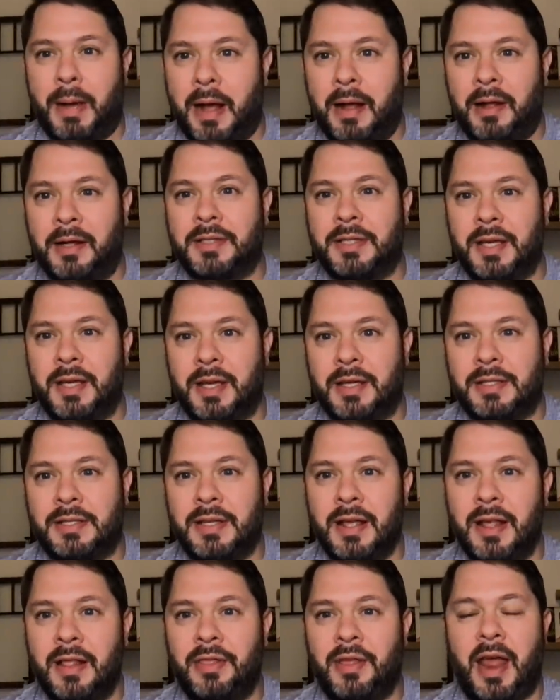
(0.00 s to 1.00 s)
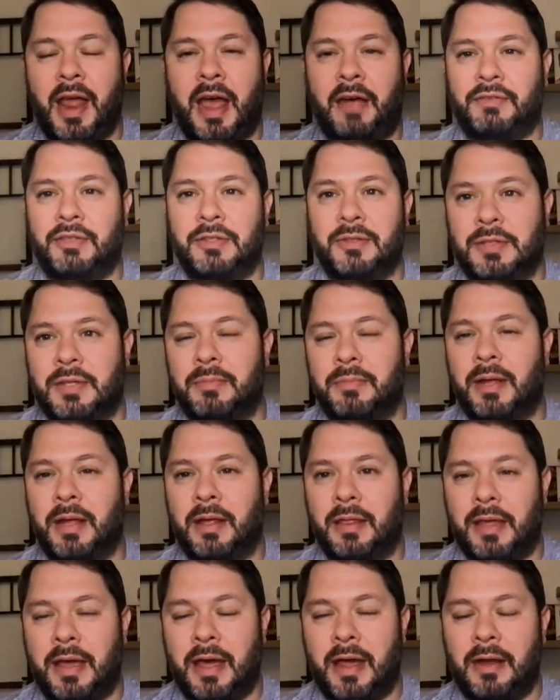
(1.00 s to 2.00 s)
politics than have to do something
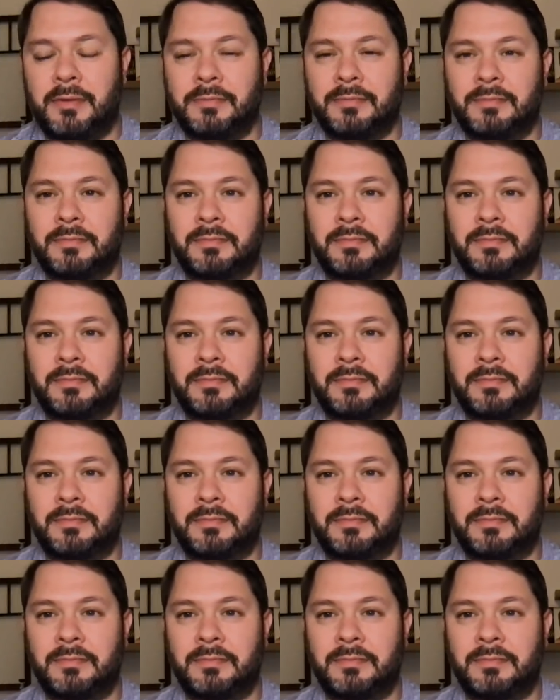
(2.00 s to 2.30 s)
like that.